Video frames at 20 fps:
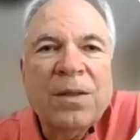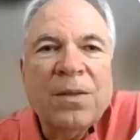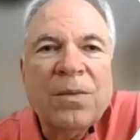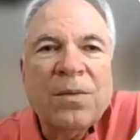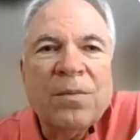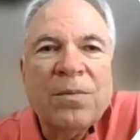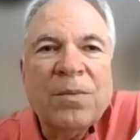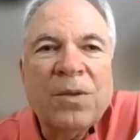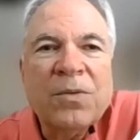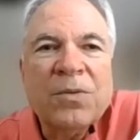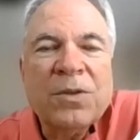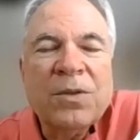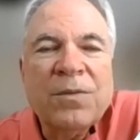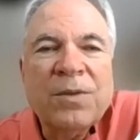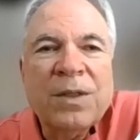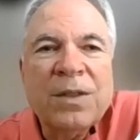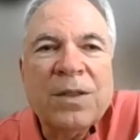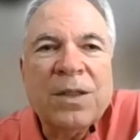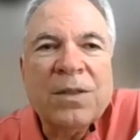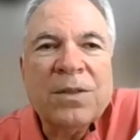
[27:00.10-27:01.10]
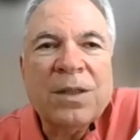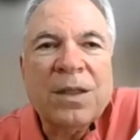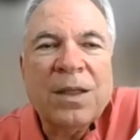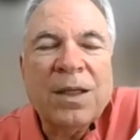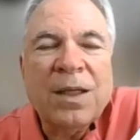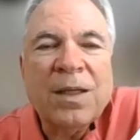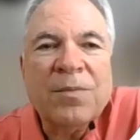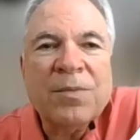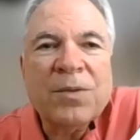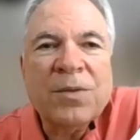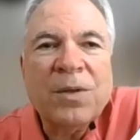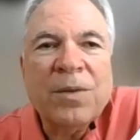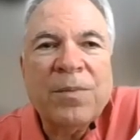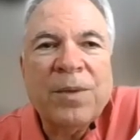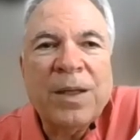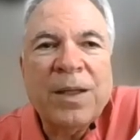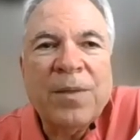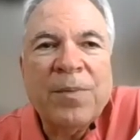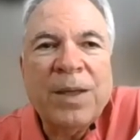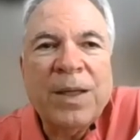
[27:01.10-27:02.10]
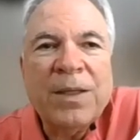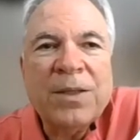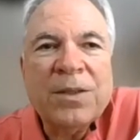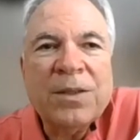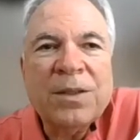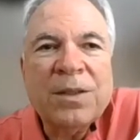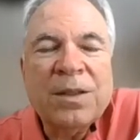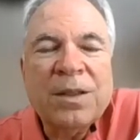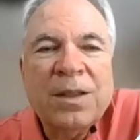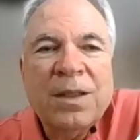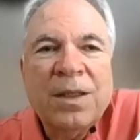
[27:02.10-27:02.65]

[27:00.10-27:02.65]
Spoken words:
most of it doesn't get absorbed by the patient.